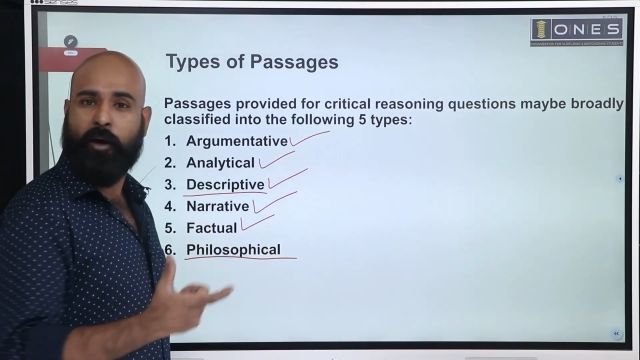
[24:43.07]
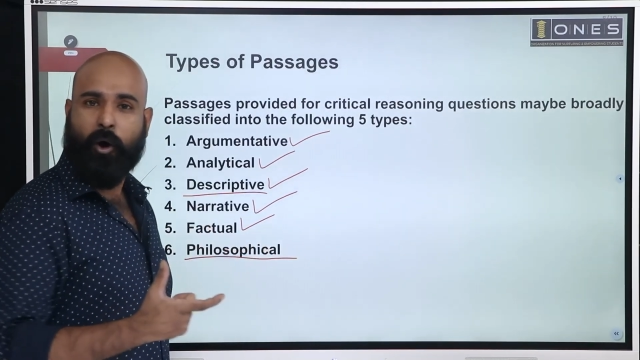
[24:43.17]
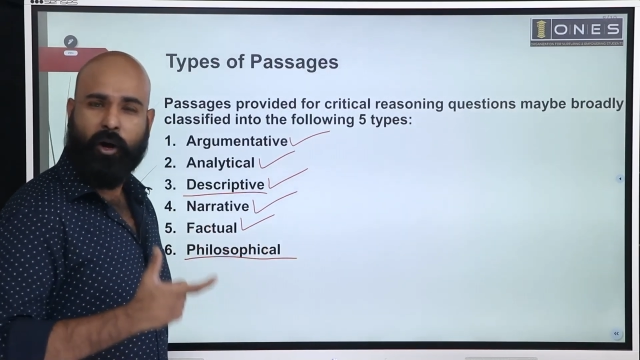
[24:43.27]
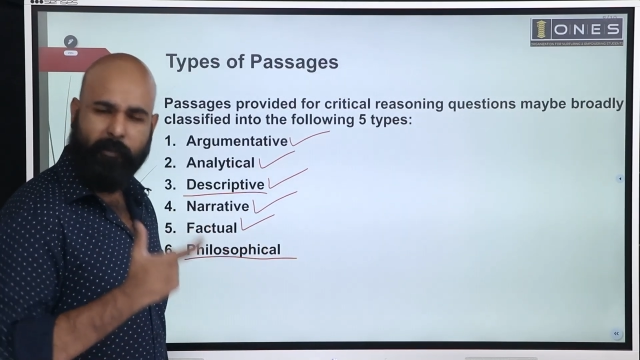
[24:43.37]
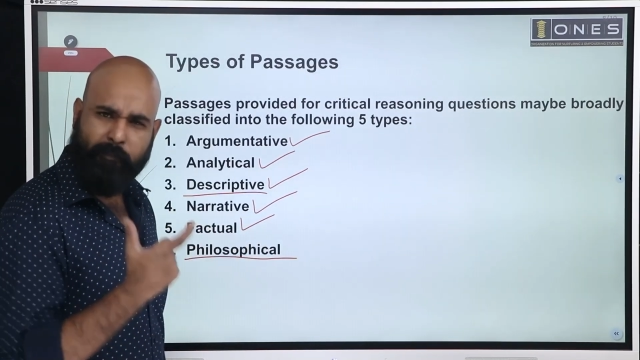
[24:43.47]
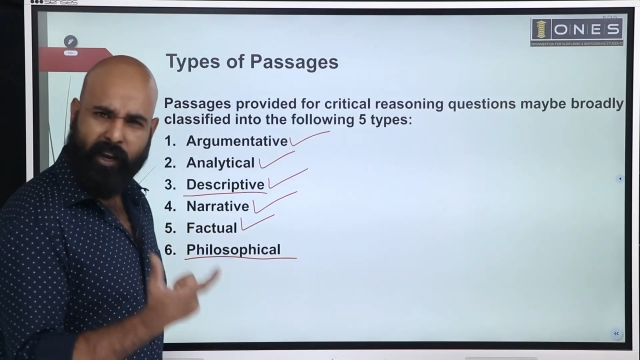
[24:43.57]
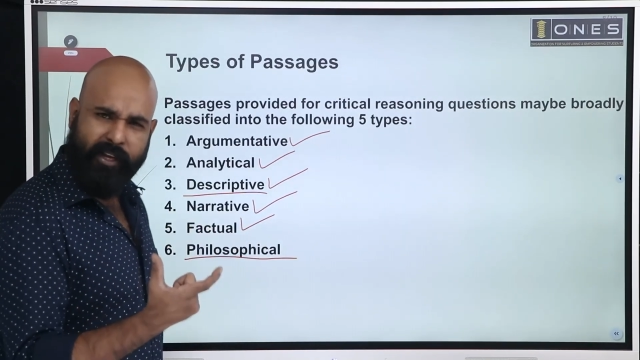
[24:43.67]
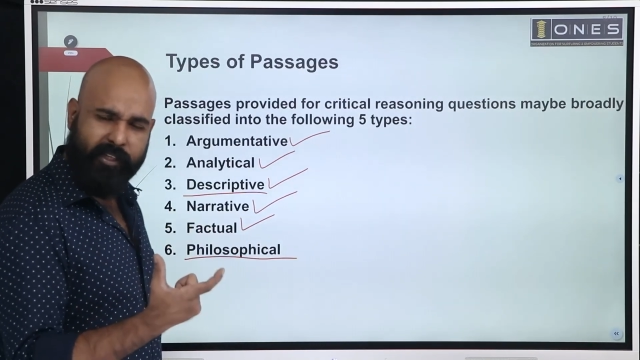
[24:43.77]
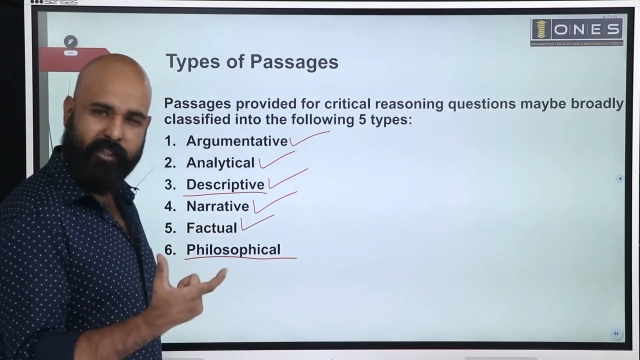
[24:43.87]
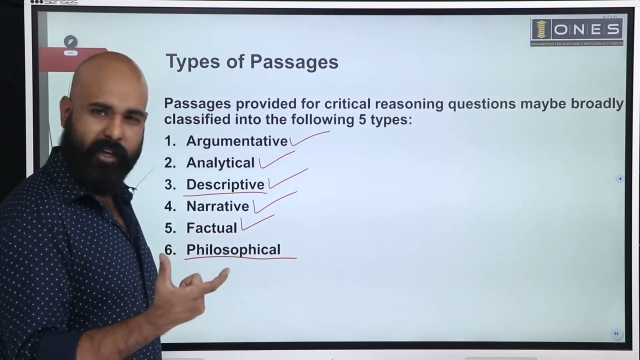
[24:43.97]
or a
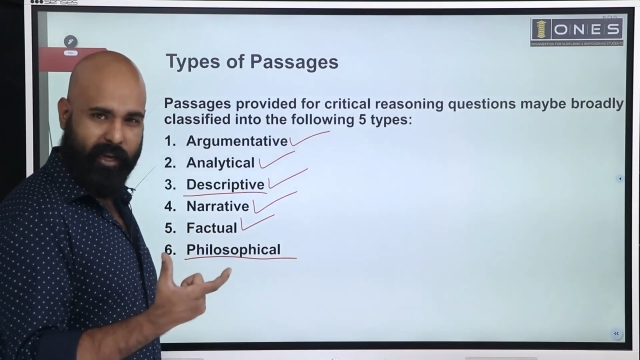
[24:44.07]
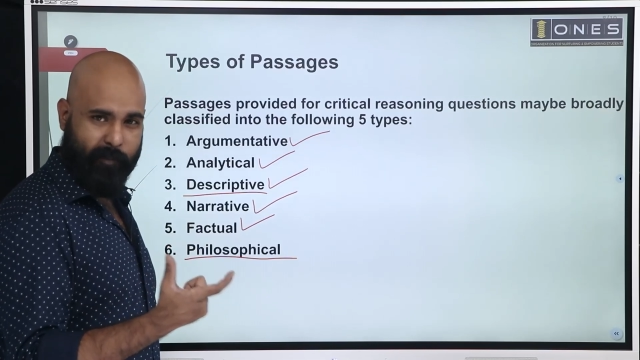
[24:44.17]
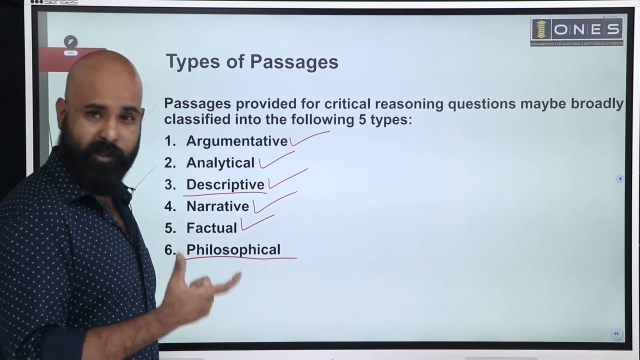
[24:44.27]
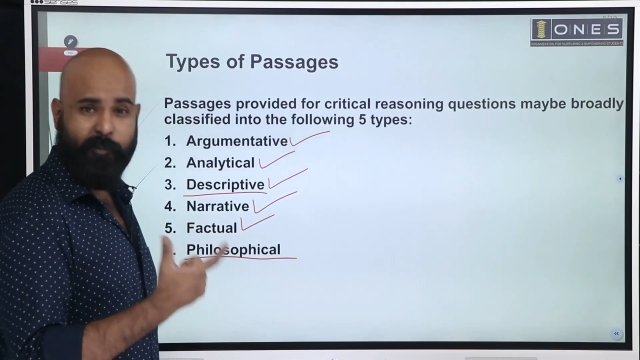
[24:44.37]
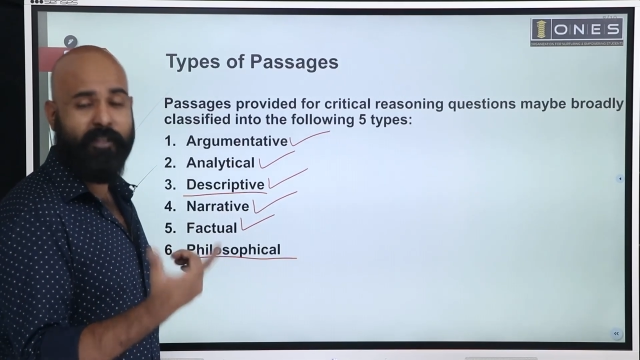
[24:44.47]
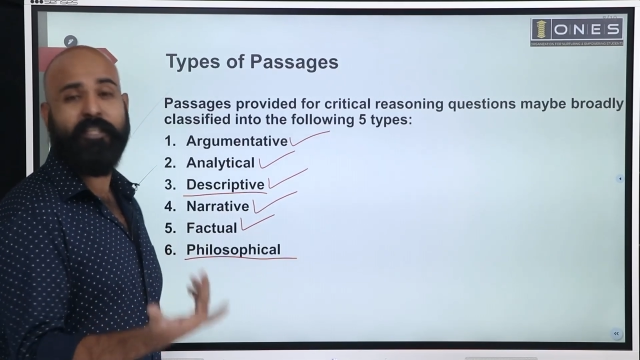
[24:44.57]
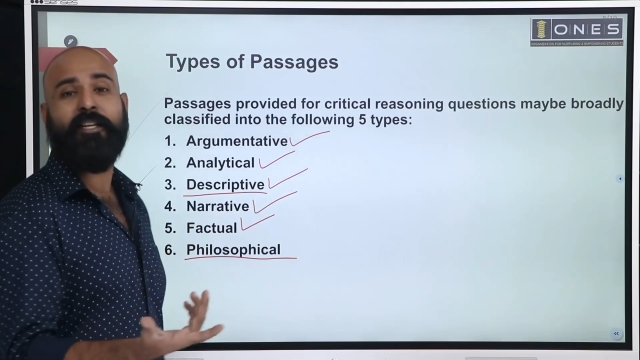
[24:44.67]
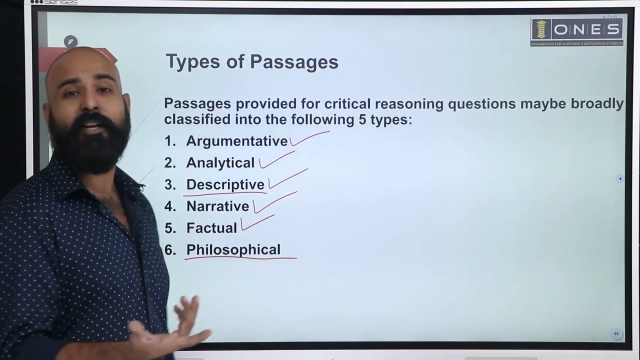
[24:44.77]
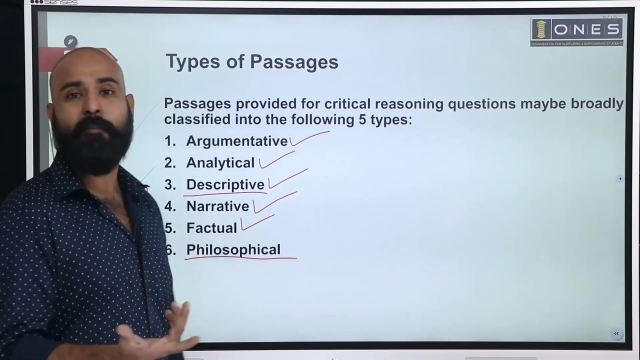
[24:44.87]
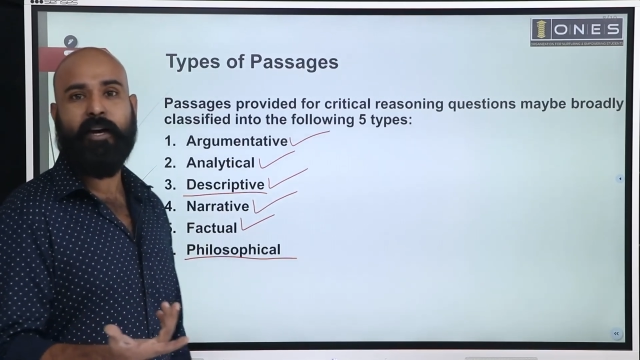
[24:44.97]
place's name is present
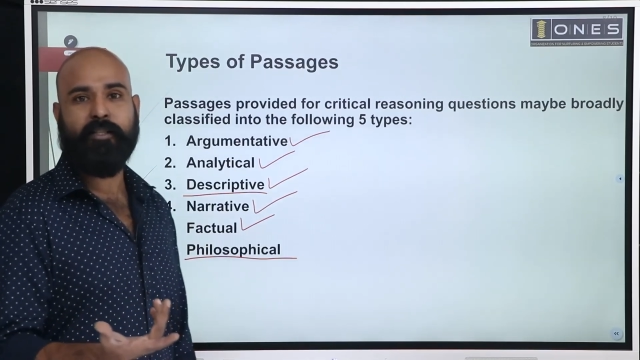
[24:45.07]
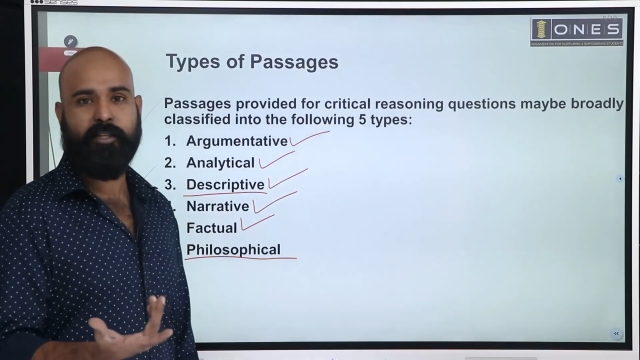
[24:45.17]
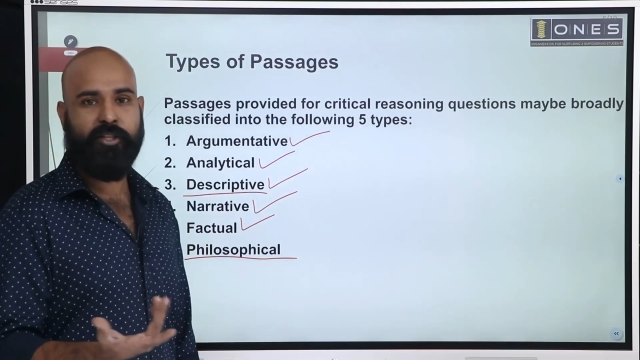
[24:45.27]
in a passage,